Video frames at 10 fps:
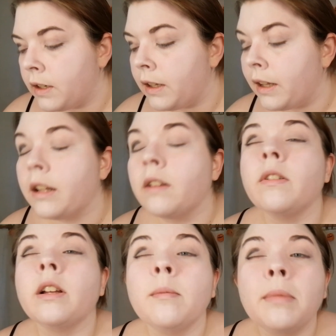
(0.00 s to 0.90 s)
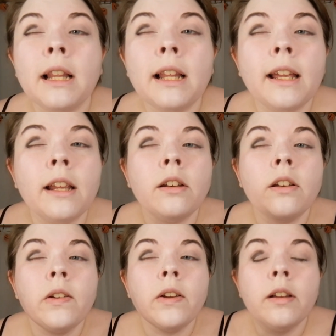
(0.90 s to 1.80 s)
Do that, and then we're gonna
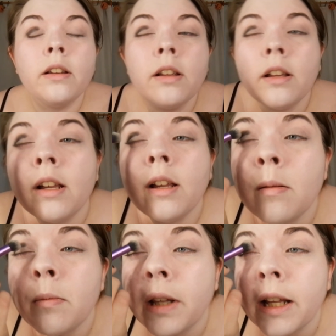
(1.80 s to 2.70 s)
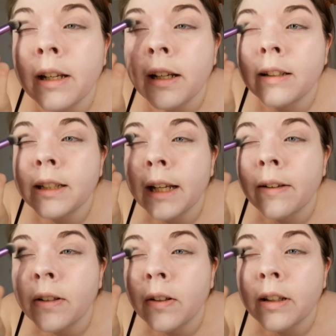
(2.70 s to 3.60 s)
blend. Blending
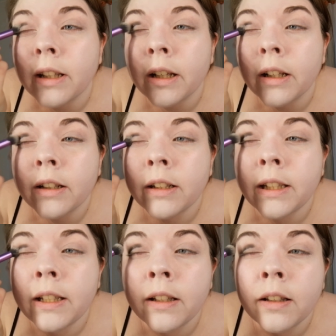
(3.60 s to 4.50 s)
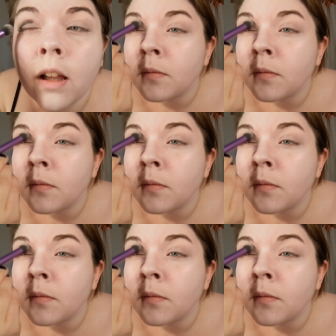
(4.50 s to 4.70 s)
saves all things.